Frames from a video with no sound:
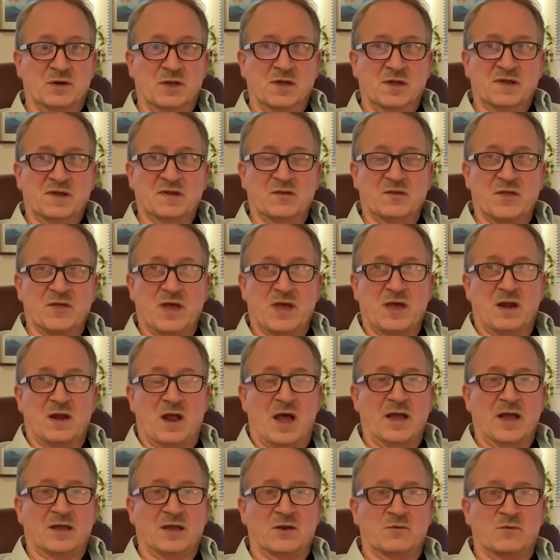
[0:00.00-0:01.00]
so that
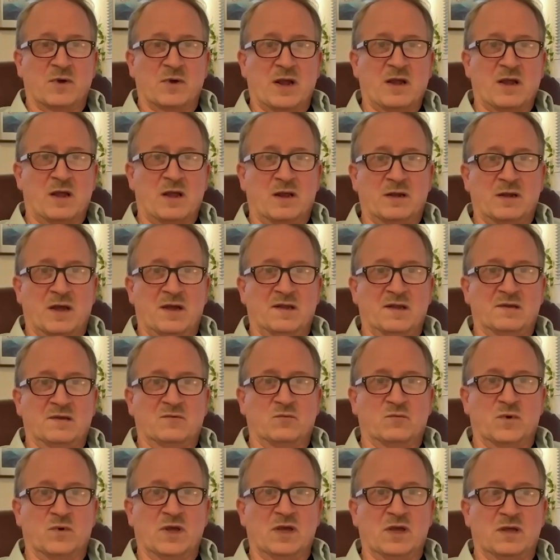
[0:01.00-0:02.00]
I can recognize
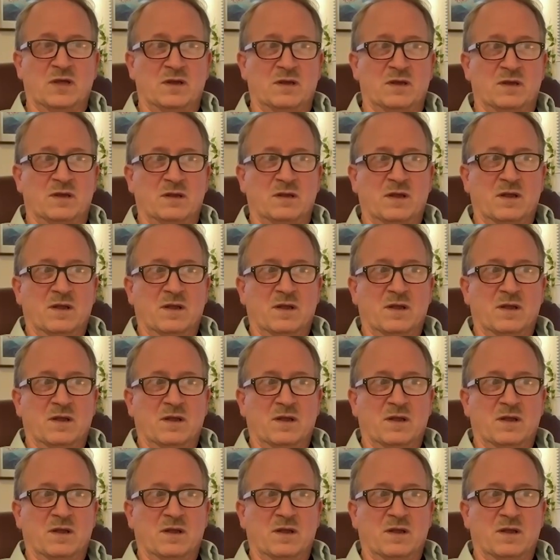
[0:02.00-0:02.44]
when